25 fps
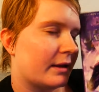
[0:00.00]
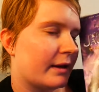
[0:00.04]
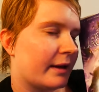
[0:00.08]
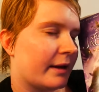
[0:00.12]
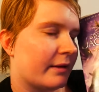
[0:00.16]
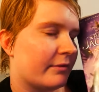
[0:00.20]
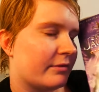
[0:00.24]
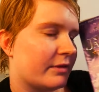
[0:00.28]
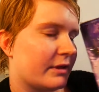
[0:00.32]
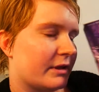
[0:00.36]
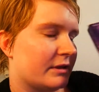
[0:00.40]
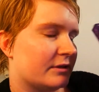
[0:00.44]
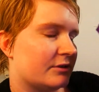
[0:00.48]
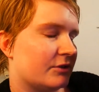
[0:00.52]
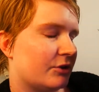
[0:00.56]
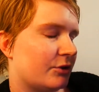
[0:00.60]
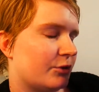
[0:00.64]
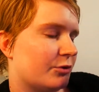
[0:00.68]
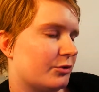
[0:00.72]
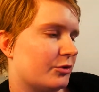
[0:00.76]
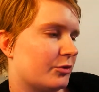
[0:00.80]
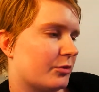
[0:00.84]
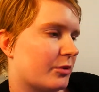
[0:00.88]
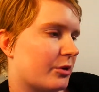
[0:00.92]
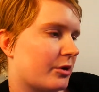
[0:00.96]
I have things to
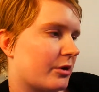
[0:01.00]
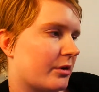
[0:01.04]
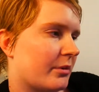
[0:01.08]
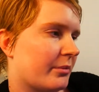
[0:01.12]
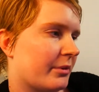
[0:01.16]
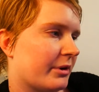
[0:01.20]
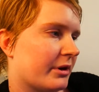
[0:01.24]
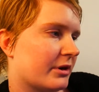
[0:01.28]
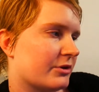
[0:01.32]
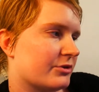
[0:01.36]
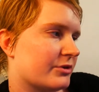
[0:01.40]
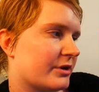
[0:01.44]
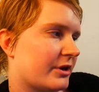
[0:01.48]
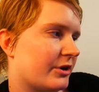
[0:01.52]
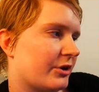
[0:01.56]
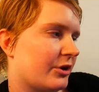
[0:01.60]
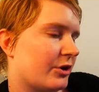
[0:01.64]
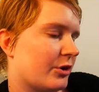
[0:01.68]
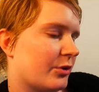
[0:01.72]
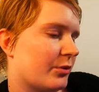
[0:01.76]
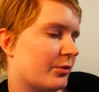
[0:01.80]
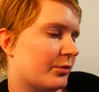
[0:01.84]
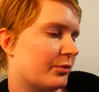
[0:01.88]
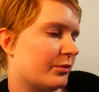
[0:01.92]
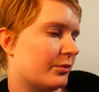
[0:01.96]
do tomorrow. I'm gonna try to
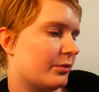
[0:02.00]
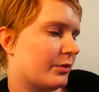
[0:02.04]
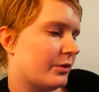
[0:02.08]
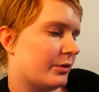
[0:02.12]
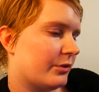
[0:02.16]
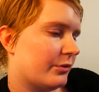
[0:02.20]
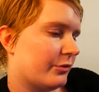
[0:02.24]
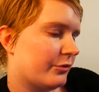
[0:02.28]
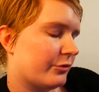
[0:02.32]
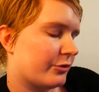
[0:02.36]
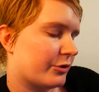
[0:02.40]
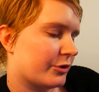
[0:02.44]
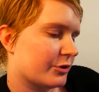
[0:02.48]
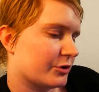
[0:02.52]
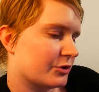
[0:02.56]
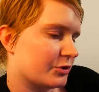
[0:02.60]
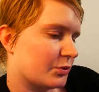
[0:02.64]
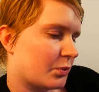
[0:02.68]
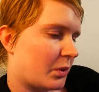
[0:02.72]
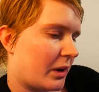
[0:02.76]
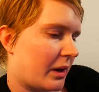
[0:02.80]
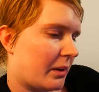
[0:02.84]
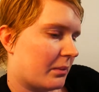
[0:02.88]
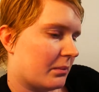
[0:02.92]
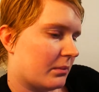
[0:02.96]
go for a
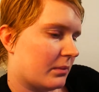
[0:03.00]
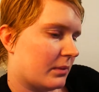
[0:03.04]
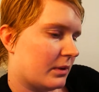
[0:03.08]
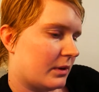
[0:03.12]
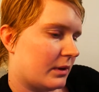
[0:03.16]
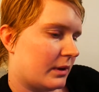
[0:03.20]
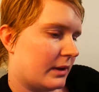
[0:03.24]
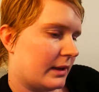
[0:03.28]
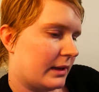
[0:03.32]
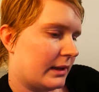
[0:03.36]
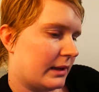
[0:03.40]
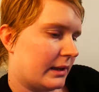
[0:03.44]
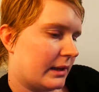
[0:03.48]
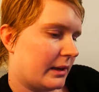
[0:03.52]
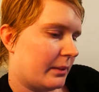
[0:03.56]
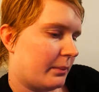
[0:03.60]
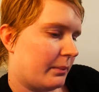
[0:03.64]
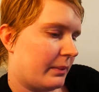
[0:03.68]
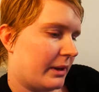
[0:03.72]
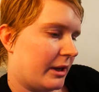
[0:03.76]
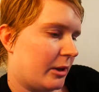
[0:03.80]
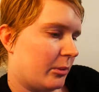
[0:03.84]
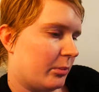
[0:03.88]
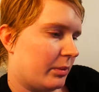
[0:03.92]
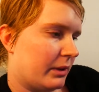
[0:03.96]
swim and then
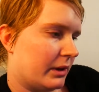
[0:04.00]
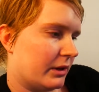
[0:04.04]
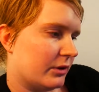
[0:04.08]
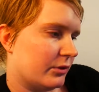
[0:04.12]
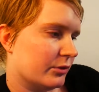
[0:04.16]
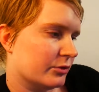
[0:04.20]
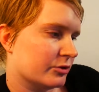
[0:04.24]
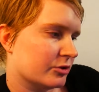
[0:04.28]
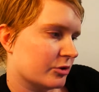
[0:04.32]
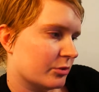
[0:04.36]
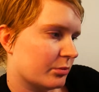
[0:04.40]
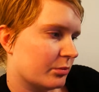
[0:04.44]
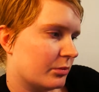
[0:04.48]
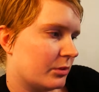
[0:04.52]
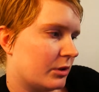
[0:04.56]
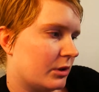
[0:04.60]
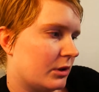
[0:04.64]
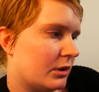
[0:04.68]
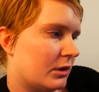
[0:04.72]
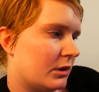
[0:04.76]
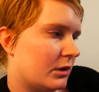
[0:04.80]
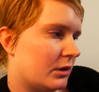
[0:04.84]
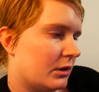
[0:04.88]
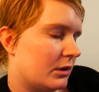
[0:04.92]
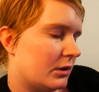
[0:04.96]
maybe do some
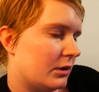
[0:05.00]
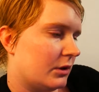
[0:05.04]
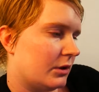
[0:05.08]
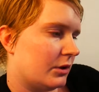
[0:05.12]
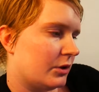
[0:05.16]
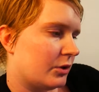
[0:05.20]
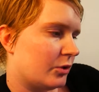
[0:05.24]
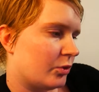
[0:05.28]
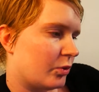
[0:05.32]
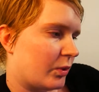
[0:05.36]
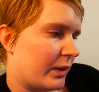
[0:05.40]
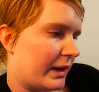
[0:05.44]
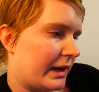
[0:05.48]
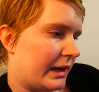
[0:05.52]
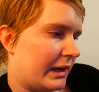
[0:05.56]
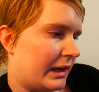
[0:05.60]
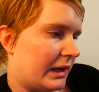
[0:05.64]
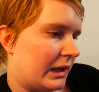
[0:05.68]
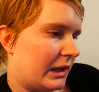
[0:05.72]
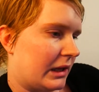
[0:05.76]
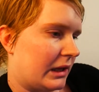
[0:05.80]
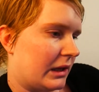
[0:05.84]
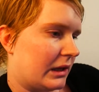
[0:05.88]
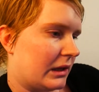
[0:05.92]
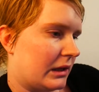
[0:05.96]

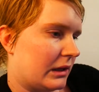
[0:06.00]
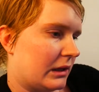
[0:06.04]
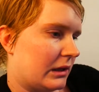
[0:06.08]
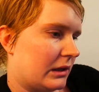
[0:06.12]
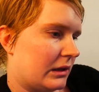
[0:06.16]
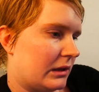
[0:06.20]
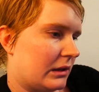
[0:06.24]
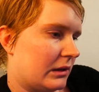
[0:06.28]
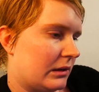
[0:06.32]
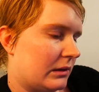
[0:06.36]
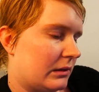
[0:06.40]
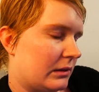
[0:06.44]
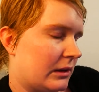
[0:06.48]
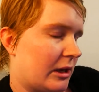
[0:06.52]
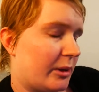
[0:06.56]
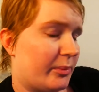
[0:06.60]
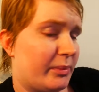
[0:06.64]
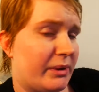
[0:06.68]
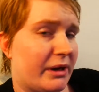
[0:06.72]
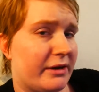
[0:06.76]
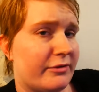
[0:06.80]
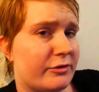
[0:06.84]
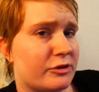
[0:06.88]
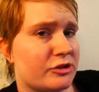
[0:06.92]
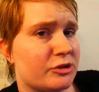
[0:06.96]
writing,
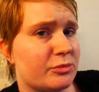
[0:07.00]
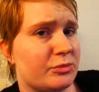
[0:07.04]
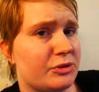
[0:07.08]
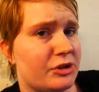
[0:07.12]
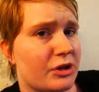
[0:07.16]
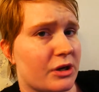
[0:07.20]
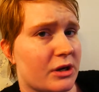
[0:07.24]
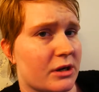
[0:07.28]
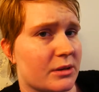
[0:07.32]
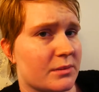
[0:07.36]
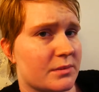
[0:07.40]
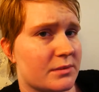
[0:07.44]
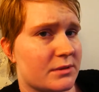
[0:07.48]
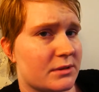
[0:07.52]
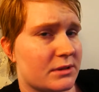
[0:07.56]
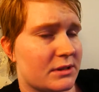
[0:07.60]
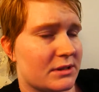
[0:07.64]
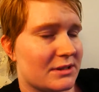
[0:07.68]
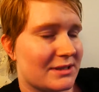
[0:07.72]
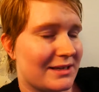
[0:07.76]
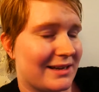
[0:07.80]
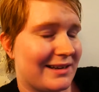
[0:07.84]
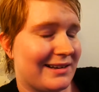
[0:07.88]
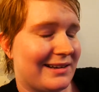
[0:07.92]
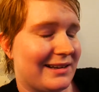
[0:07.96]
apply for some jobs,
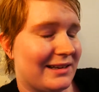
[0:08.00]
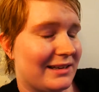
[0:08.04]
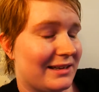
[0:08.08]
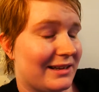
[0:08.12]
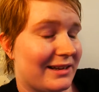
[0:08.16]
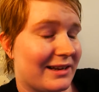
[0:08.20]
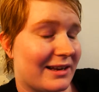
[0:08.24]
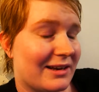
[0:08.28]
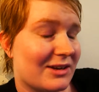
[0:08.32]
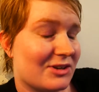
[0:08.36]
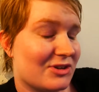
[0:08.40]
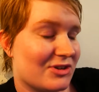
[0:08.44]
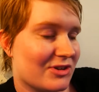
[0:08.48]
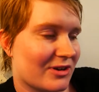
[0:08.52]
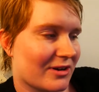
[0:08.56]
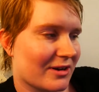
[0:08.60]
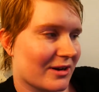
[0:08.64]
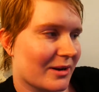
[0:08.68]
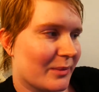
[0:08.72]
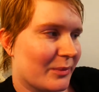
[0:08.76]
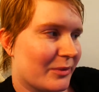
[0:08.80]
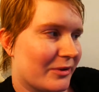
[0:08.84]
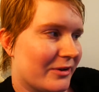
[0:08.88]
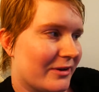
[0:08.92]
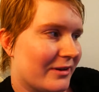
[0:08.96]
because I need to get a
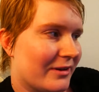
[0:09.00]
job.